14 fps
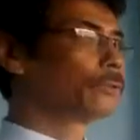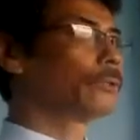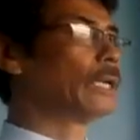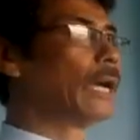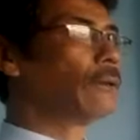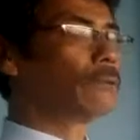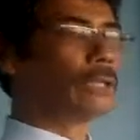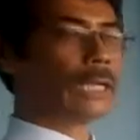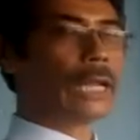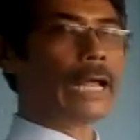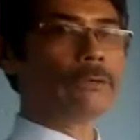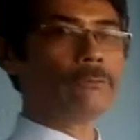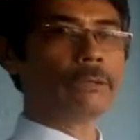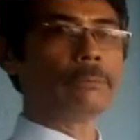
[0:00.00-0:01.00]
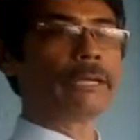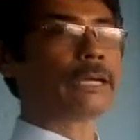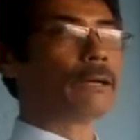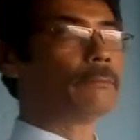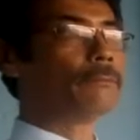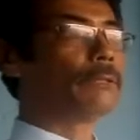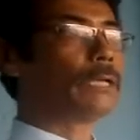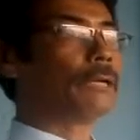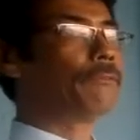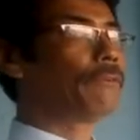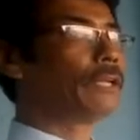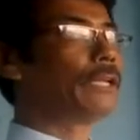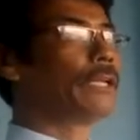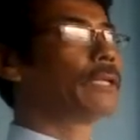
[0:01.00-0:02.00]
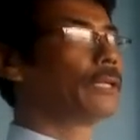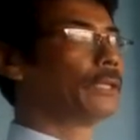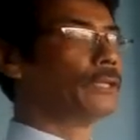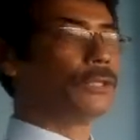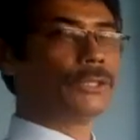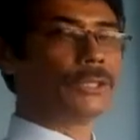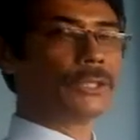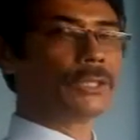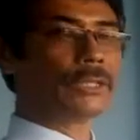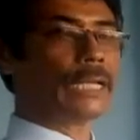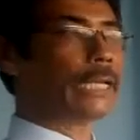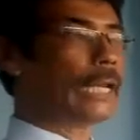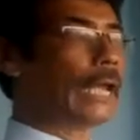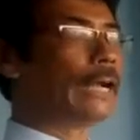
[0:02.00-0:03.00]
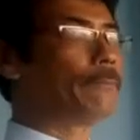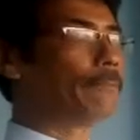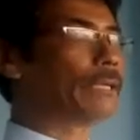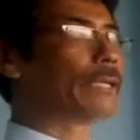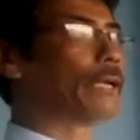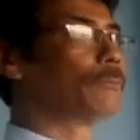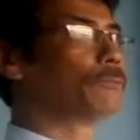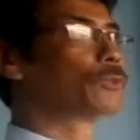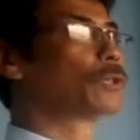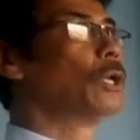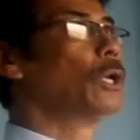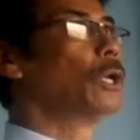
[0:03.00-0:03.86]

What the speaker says: So now the land will become, every year the land becomes